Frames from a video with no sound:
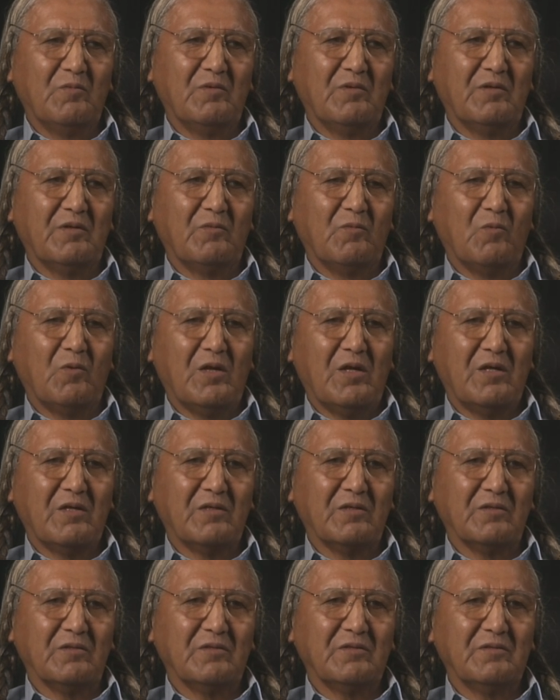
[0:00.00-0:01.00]
uh,
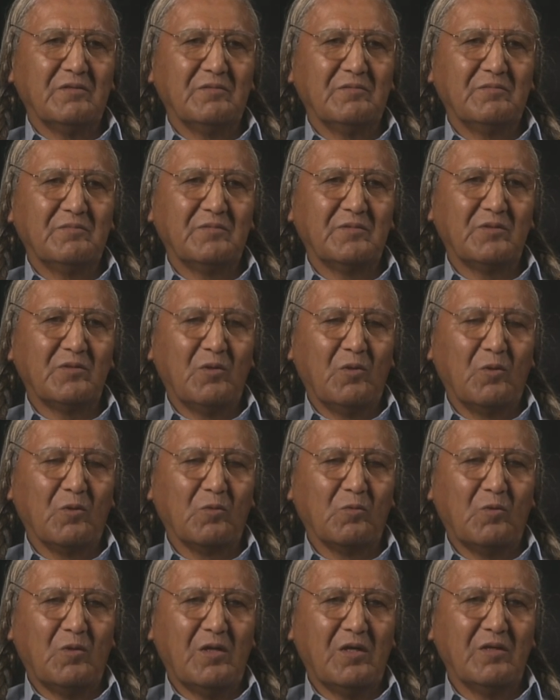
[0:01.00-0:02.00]
water,
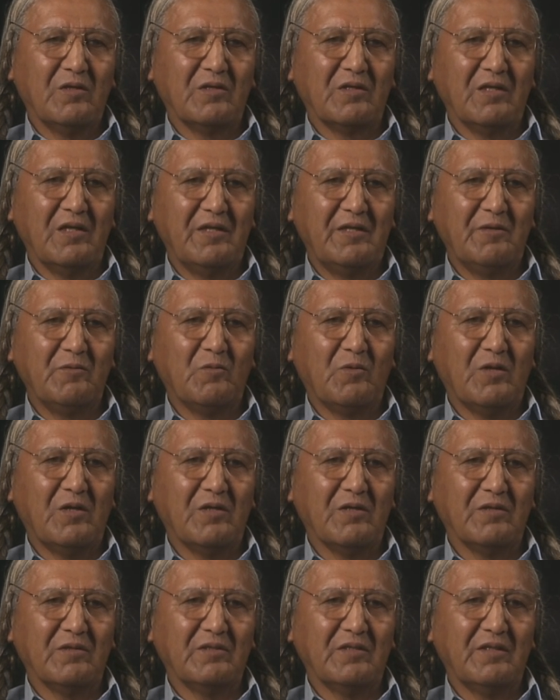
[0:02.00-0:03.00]
cold water, clean
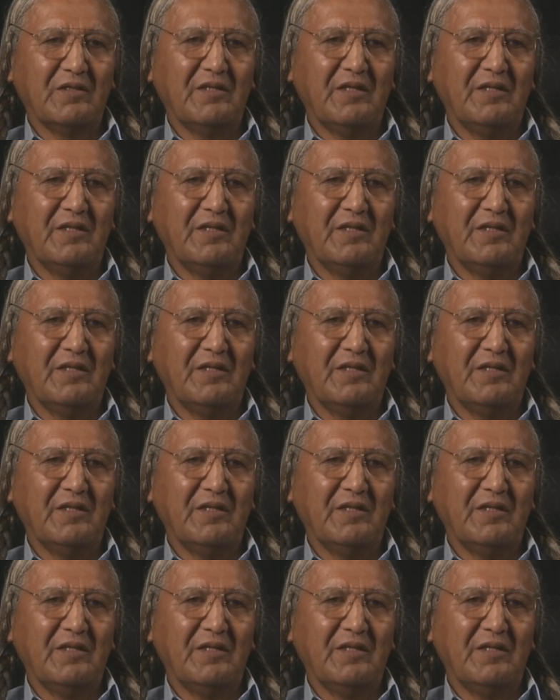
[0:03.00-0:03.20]
water that